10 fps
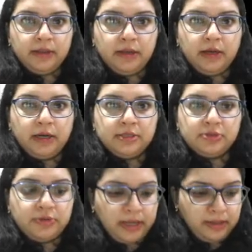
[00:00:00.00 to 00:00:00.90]
uh,
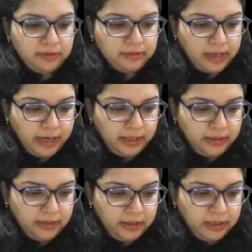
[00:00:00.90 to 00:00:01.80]
string sign,
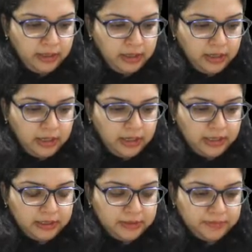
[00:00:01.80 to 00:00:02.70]

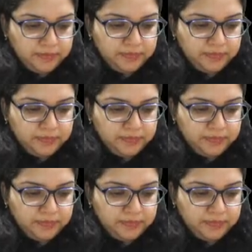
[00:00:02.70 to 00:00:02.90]
uh,